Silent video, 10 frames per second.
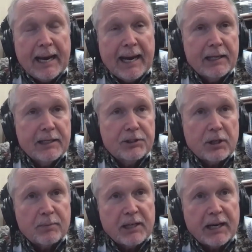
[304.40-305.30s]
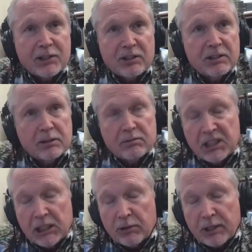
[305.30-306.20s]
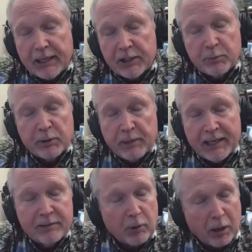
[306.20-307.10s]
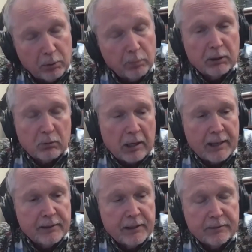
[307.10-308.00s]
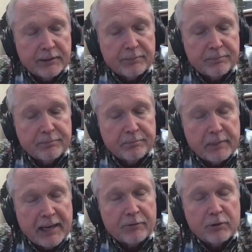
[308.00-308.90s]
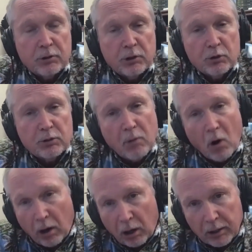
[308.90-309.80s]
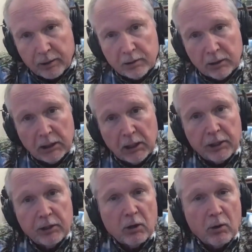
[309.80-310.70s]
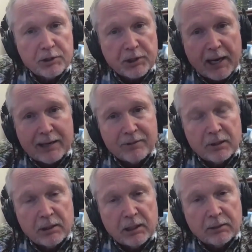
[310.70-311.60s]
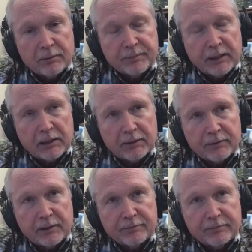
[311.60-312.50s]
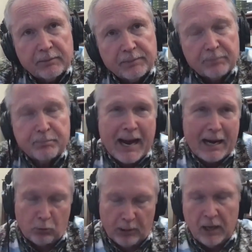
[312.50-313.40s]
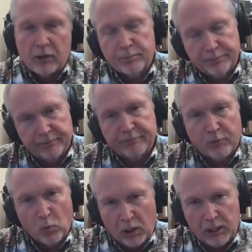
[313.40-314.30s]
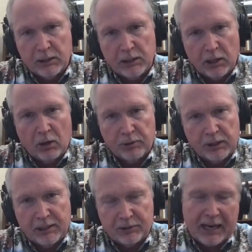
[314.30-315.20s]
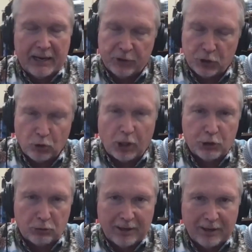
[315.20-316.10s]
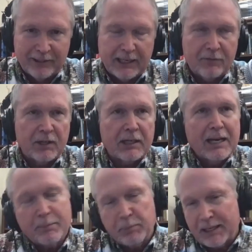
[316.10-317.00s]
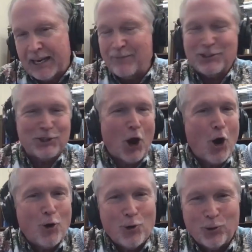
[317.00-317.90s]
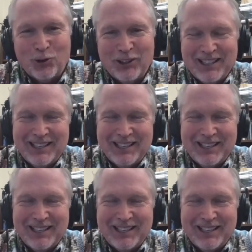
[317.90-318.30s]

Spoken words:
And in some cases, the case has been made, and probably right, that Matthew used Mark, as kind of a background for it, as kind of the structure of it, and then but gave his own